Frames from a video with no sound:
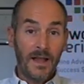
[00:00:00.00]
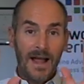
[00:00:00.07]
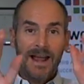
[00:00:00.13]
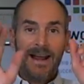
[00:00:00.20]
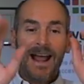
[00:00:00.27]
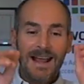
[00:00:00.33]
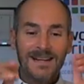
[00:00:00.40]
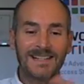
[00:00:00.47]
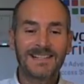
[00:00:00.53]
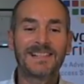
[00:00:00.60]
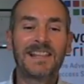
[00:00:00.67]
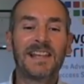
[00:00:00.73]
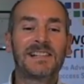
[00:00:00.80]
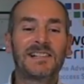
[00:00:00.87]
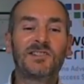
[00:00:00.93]
Hi guys,
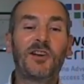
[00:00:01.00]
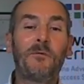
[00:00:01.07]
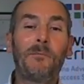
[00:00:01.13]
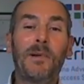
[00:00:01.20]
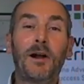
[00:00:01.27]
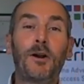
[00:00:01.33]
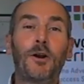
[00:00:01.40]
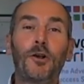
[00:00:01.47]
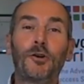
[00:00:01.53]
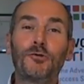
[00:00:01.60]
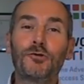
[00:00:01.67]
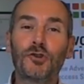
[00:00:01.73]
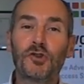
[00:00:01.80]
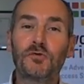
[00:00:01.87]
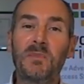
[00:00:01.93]
that's Gianpaolo
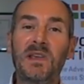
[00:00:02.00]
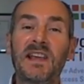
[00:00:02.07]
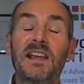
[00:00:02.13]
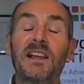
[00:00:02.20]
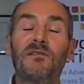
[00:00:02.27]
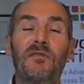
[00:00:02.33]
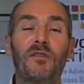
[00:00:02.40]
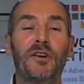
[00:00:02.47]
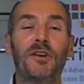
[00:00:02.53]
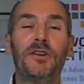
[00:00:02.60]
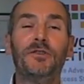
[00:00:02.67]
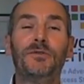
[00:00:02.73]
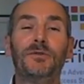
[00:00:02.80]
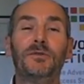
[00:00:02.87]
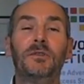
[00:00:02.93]
Lorusso speaking for a
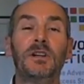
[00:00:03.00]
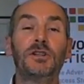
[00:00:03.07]
new